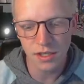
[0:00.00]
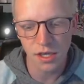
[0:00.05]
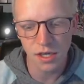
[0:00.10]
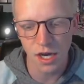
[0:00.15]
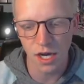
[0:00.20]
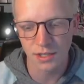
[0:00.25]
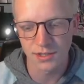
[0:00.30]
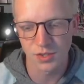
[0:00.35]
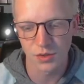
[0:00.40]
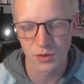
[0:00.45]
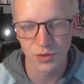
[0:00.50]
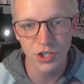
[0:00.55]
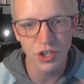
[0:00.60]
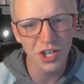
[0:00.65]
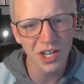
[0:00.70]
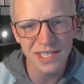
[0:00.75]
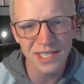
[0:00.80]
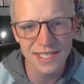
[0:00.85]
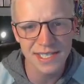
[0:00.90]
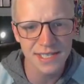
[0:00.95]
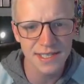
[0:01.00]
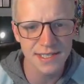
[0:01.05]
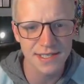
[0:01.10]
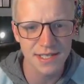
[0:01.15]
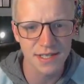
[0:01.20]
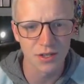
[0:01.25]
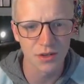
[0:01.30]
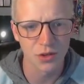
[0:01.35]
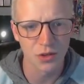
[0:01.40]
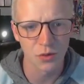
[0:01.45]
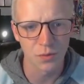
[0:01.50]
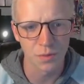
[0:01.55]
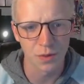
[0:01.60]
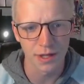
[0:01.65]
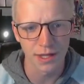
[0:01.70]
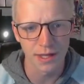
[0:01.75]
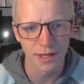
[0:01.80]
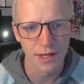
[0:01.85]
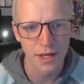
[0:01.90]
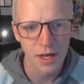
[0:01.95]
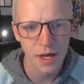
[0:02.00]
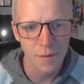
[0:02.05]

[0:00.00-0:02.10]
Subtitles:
console, and you're going to see this in a little bit,